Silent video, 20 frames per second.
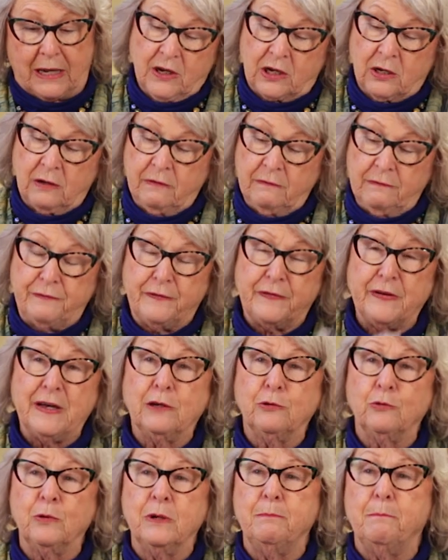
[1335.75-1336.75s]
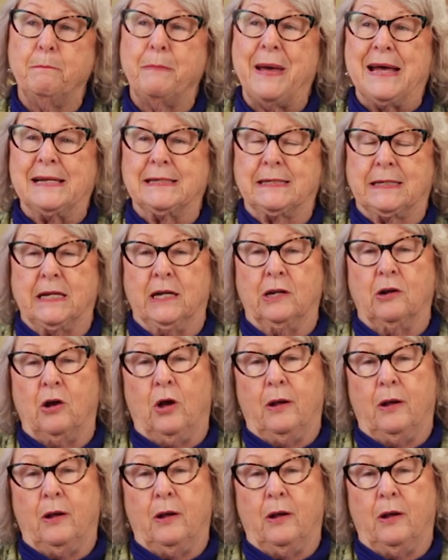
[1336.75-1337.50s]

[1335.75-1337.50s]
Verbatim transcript: The Confederate basket